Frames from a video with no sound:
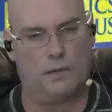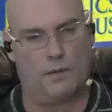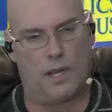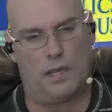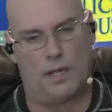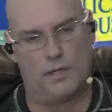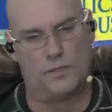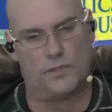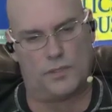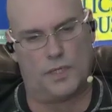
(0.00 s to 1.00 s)
okay,
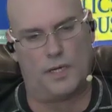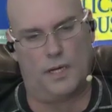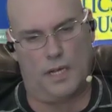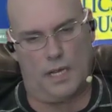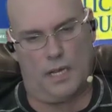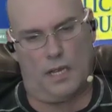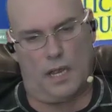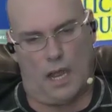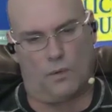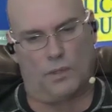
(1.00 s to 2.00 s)
understood
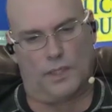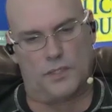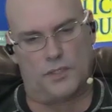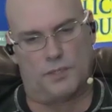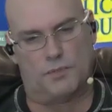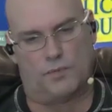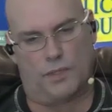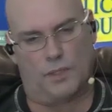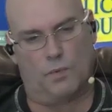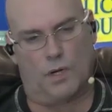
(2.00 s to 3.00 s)
how relationships
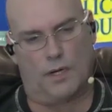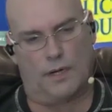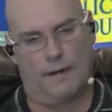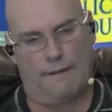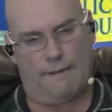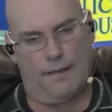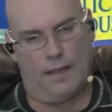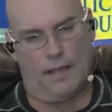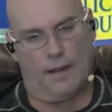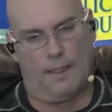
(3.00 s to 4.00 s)
really work.
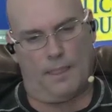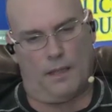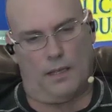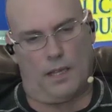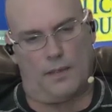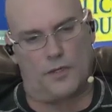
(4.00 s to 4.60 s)
And